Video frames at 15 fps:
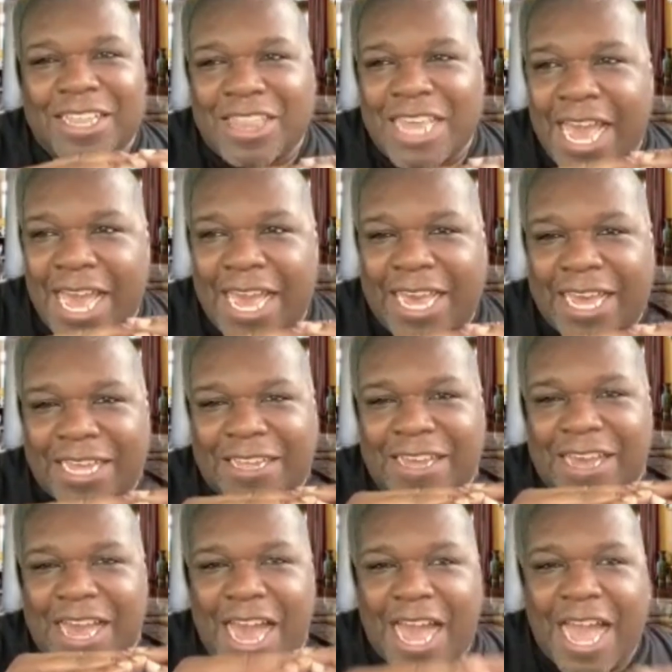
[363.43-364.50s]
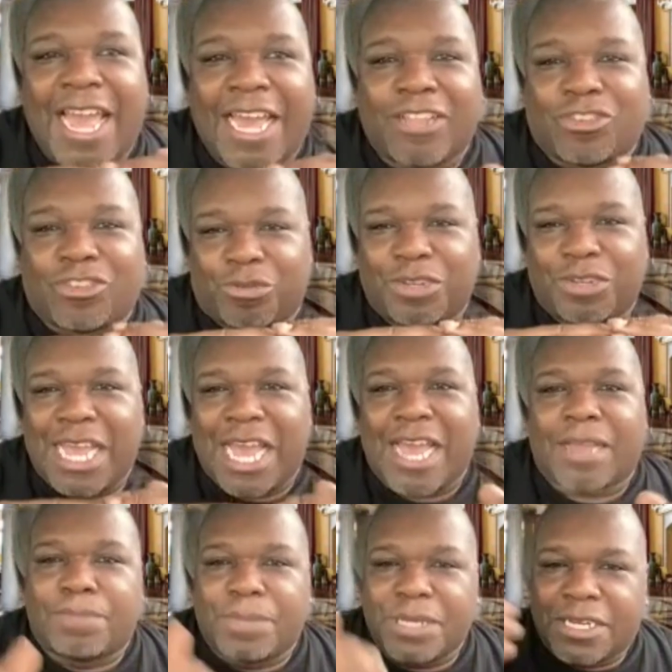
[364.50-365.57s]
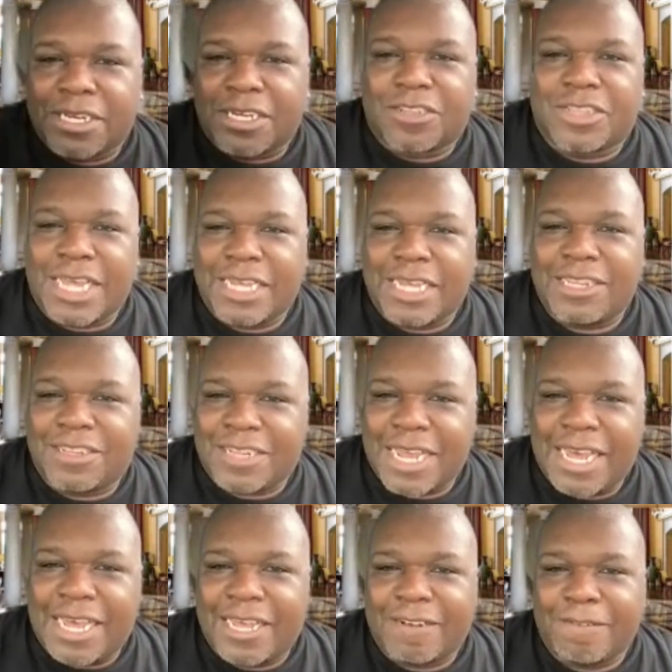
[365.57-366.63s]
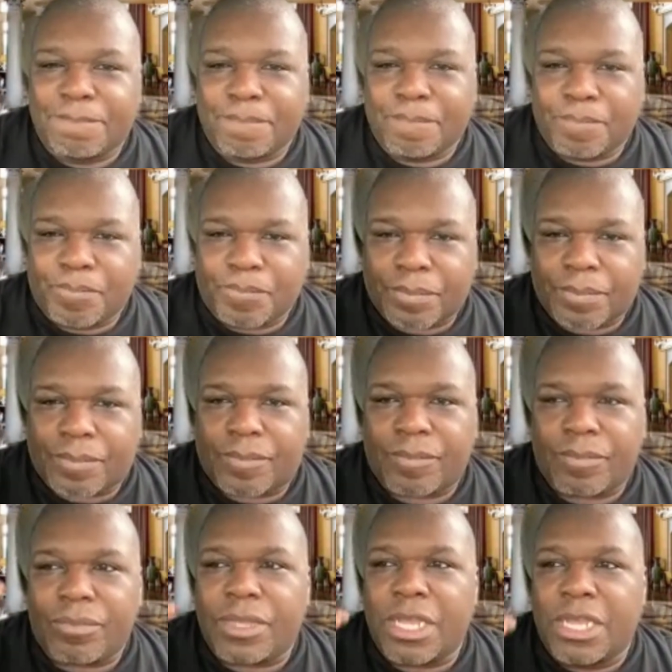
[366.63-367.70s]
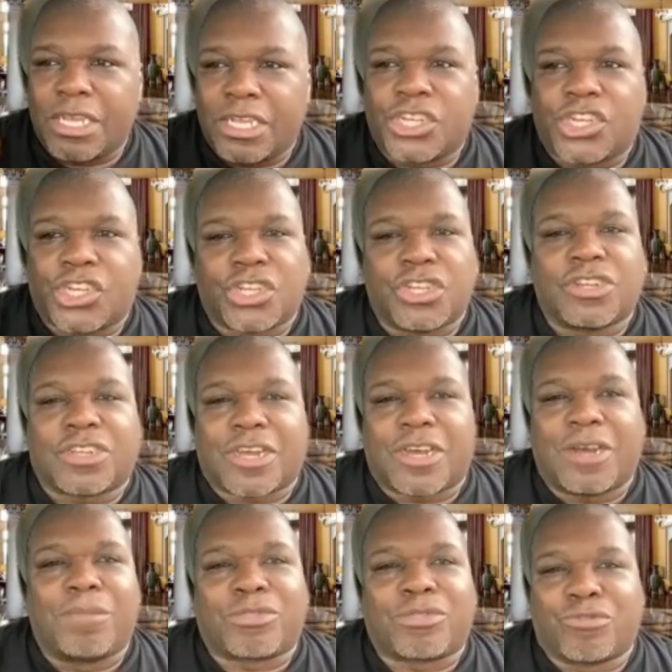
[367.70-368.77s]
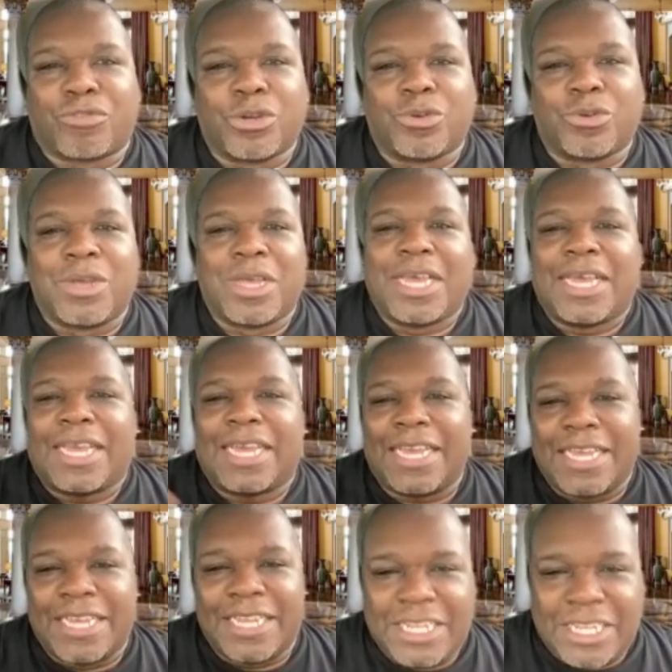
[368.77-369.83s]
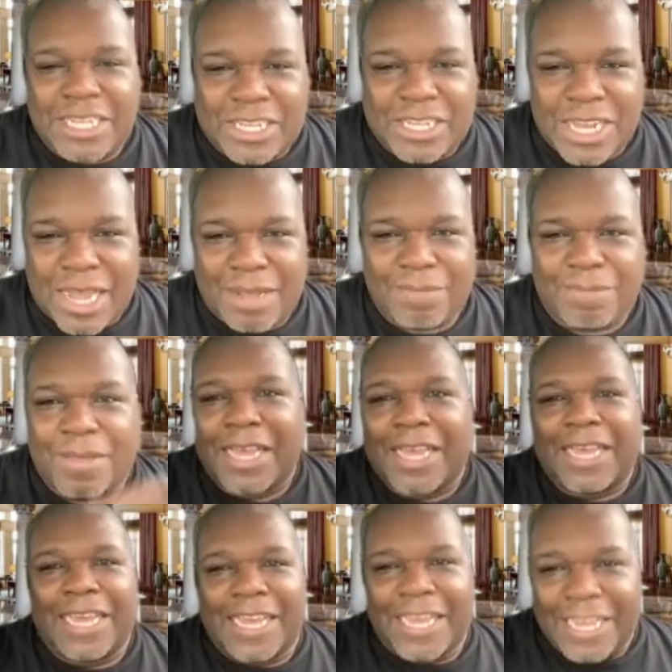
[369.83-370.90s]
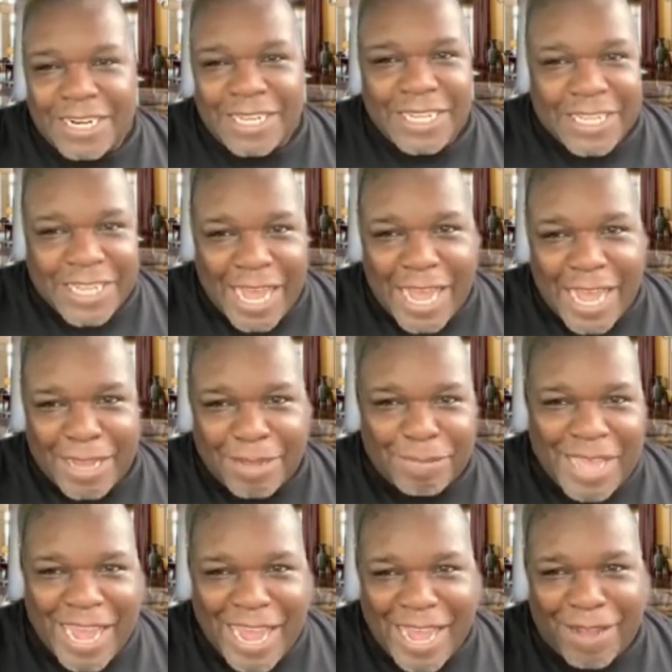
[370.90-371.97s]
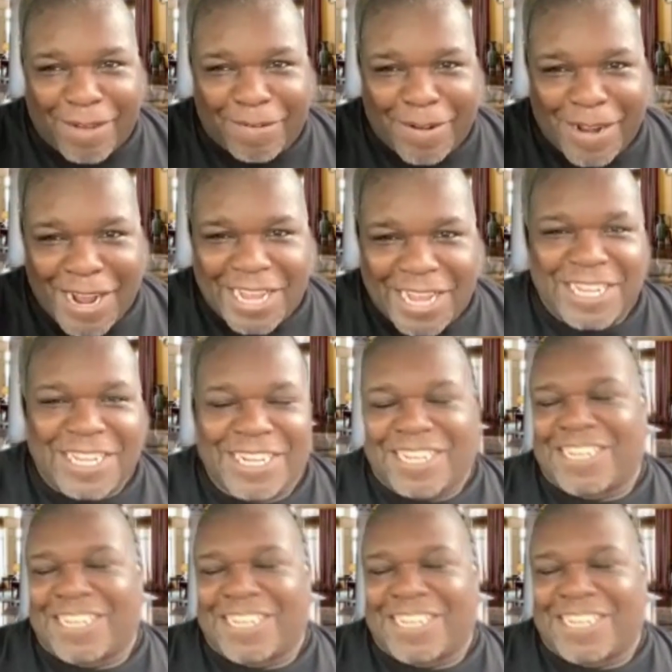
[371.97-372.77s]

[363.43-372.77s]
that I had to react because they said it should come through anytime now, right?